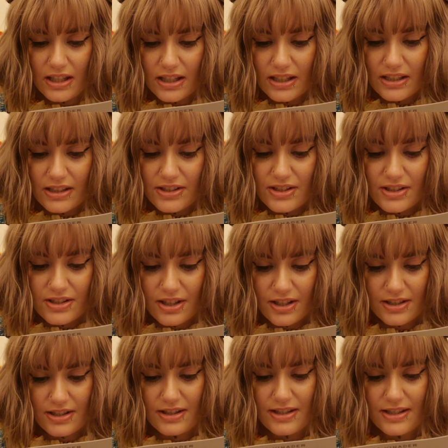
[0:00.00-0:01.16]
It
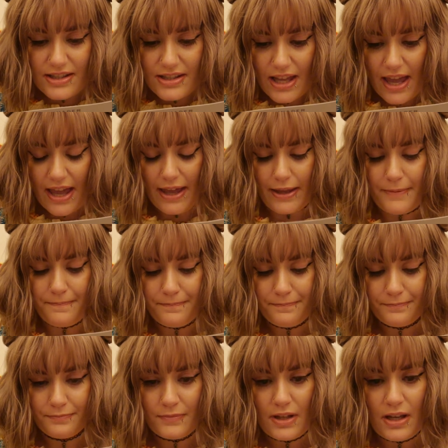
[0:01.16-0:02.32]
doesn't say.
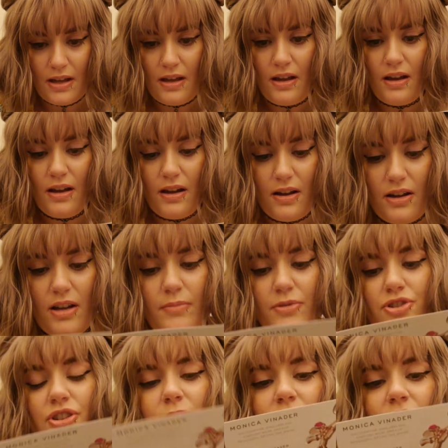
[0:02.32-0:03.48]
I'm
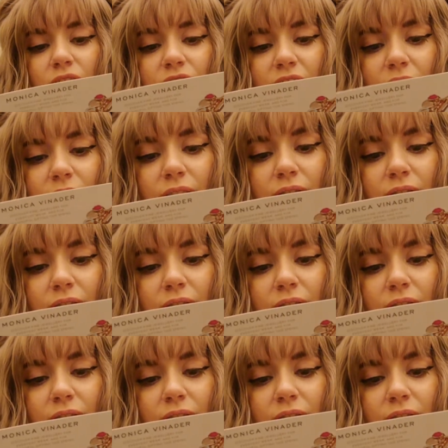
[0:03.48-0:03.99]
assuming I just get